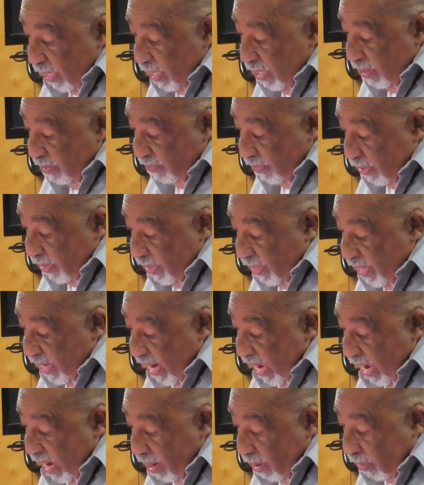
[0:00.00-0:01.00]
even
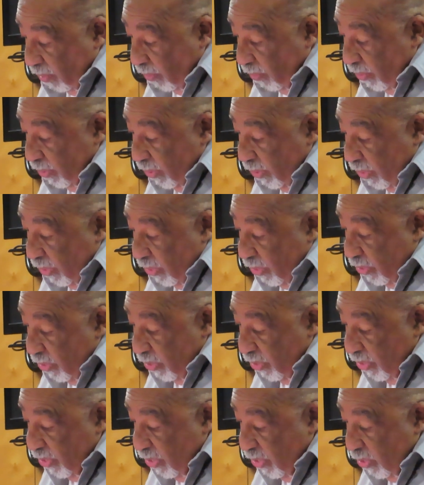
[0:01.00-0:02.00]
now
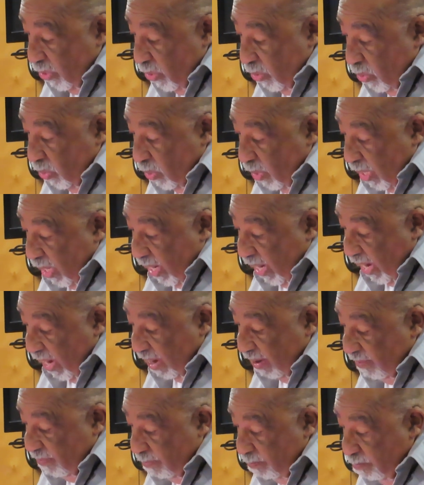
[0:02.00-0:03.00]
you
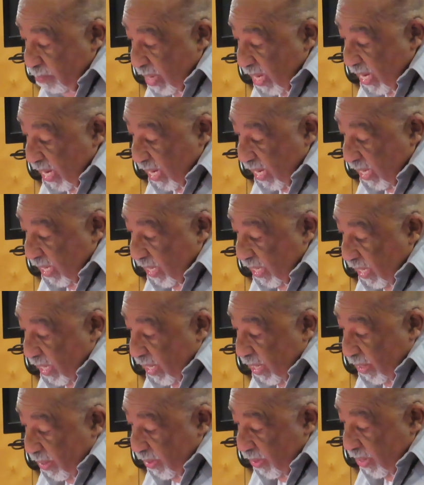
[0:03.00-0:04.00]
have made
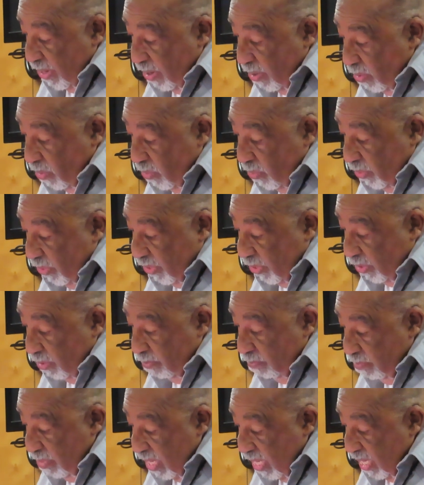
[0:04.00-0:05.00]
known
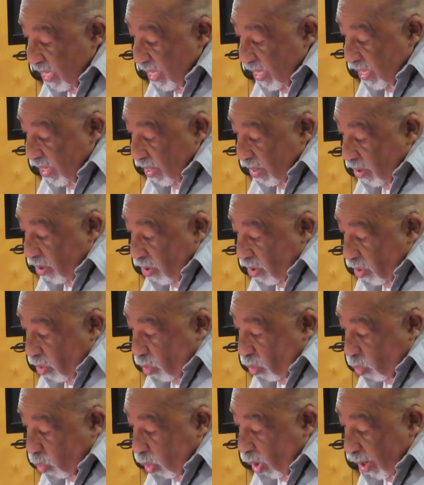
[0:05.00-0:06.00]
to me
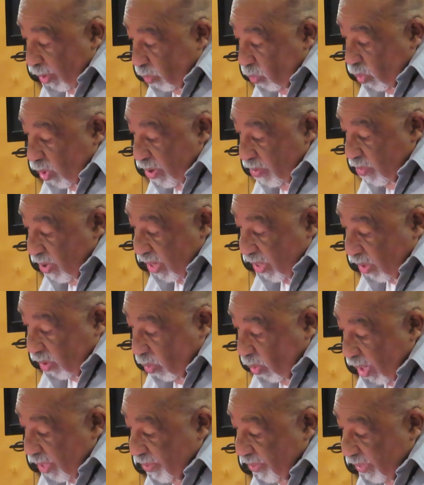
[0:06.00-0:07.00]
what we
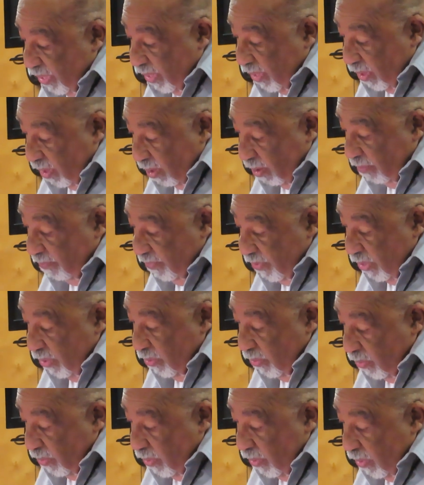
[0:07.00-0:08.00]
requested of
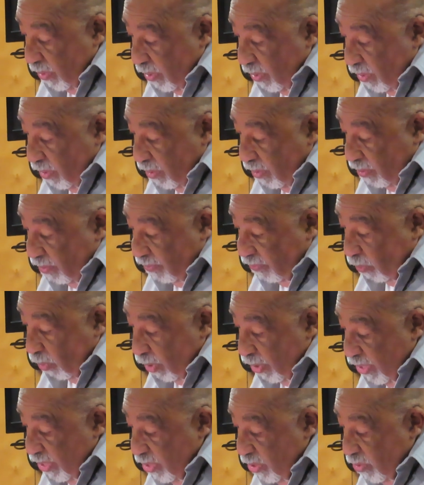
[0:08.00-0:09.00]
you,
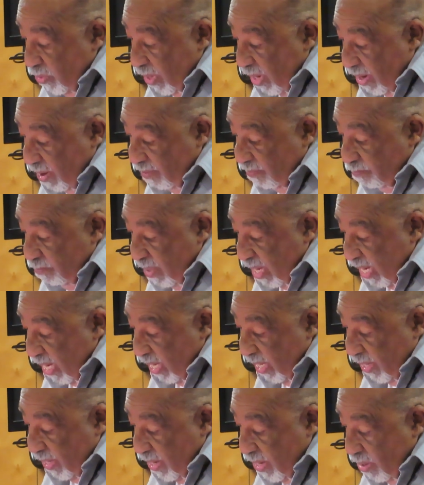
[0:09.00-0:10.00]
for you have
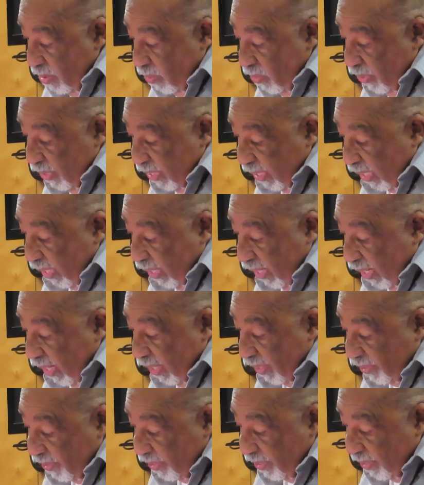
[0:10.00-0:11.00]
made known to
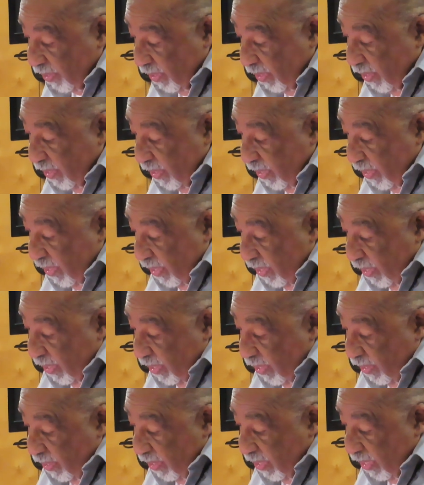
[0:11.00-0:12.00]
us
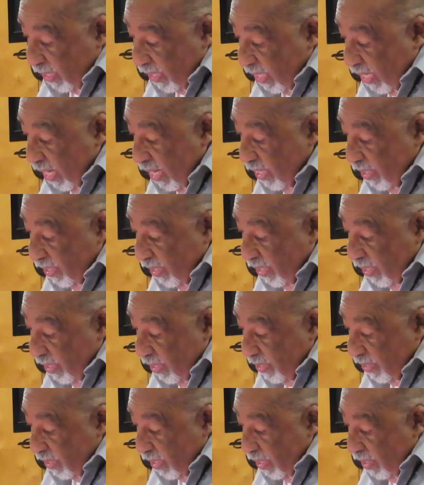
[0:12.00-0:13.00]
the
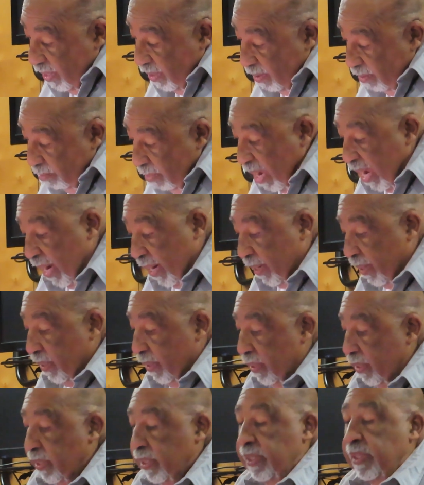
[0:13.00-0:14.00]
king's matter.